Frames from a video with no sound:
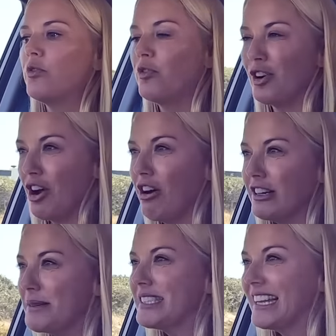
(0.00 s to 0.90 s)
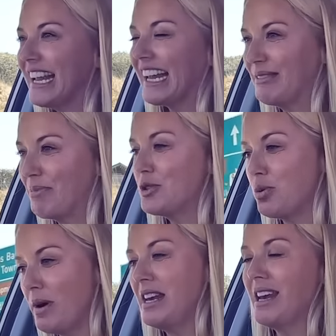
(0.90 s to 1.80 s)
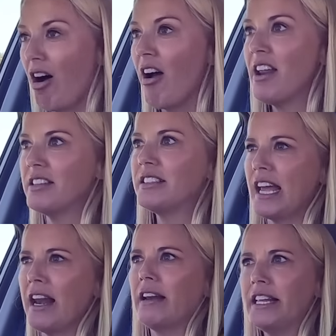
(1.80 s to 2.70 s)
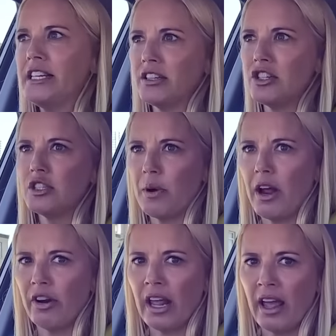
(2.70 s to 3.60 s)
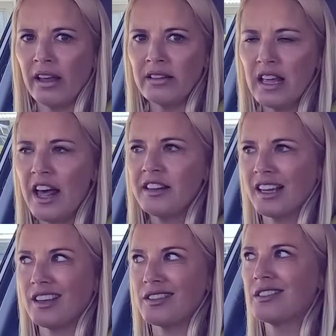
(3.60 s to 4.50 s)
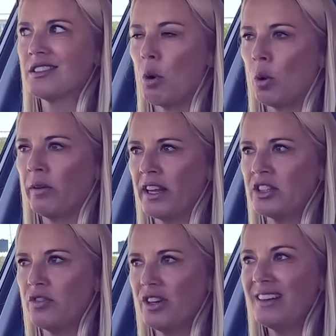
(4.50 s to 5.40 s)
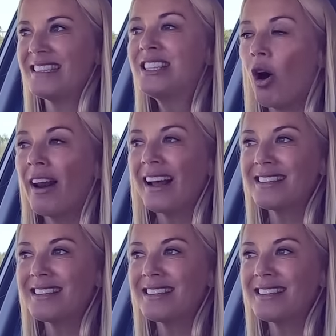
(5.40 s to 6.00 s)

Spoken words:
For a car to be sitting at between 9 and 10 litres per 100 Ks, and it's like a small SUV, is not